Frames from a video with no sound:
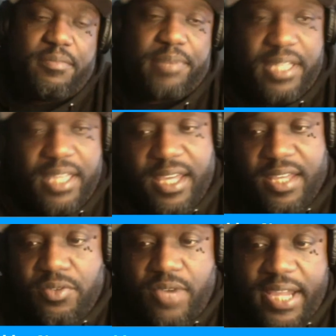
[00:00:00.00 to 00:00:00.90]
But yeah,
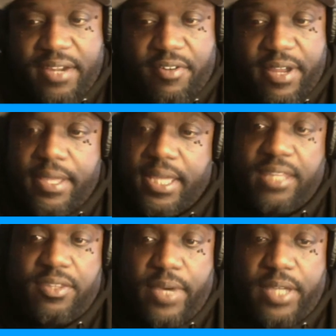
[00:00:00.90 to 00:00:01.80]
you had Graham.
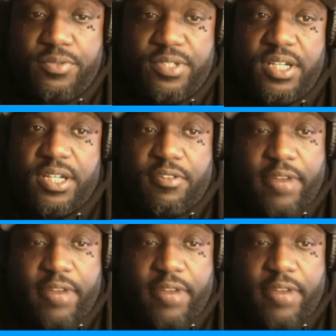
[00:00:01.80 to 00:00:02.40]
Either way, he was good.